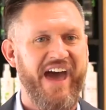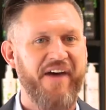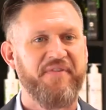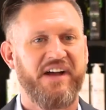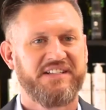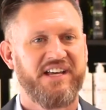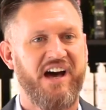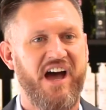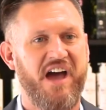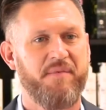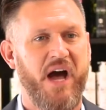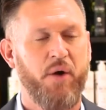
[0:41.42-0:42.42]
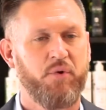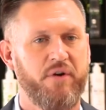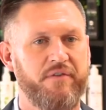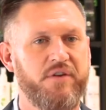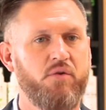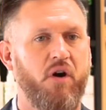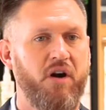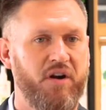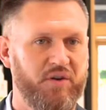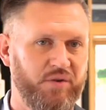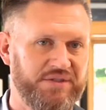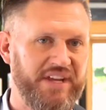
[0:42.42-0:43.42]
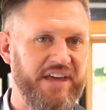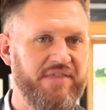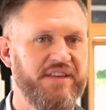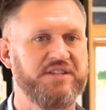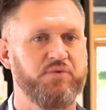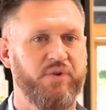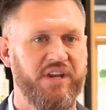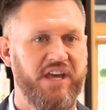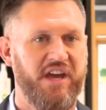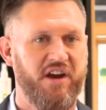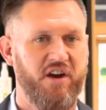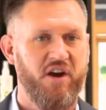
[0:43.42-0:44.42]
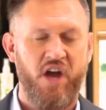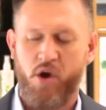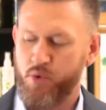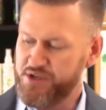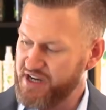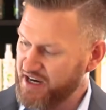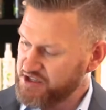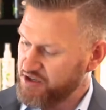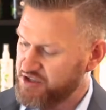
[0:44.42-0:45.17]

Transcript: At that time, I would review articles like this one here, where Dr.